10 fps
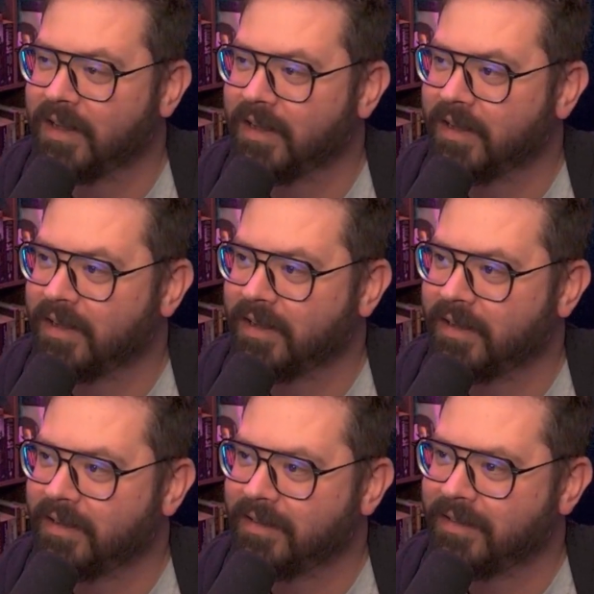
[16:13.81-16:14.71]

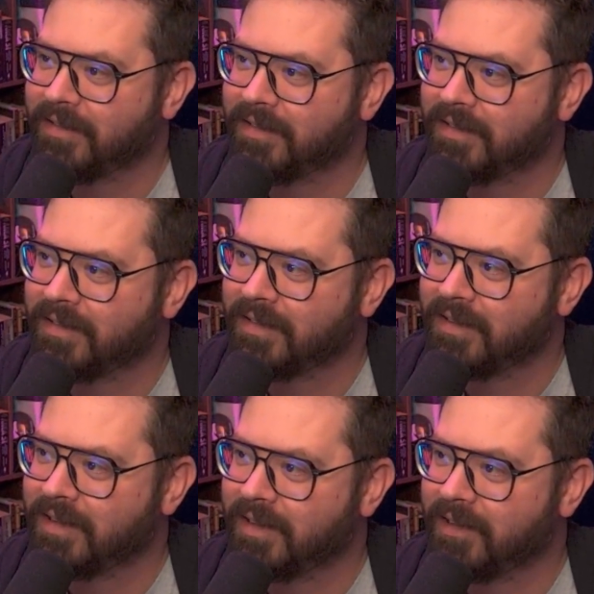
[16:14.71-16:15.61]

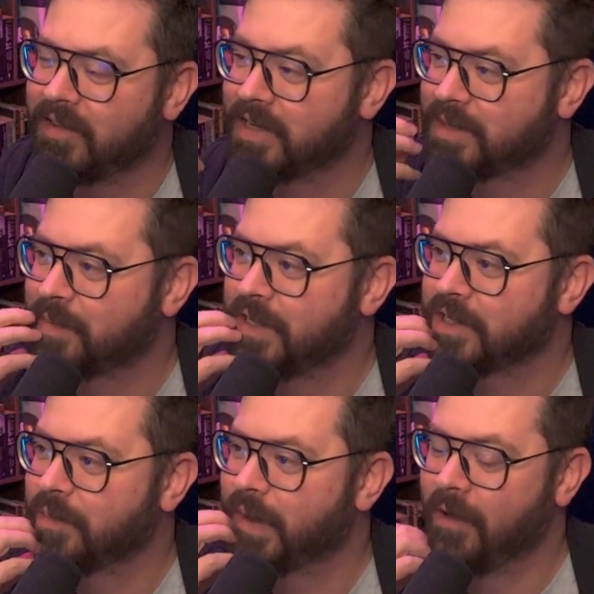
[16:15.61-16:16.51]
giving a
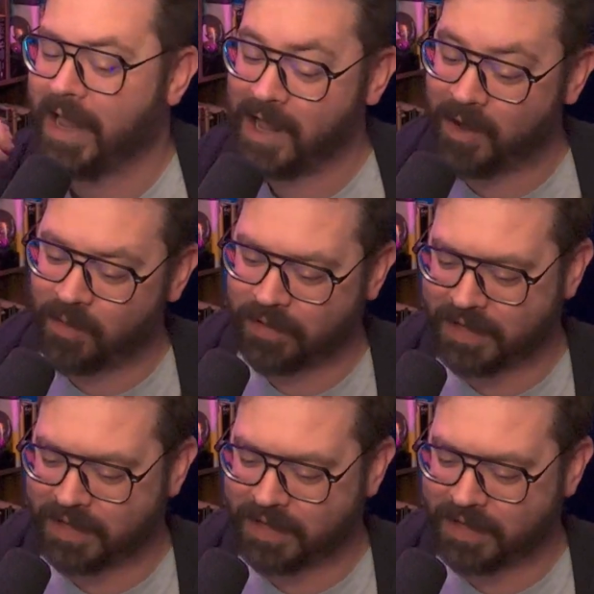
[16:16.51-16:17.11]
speech about how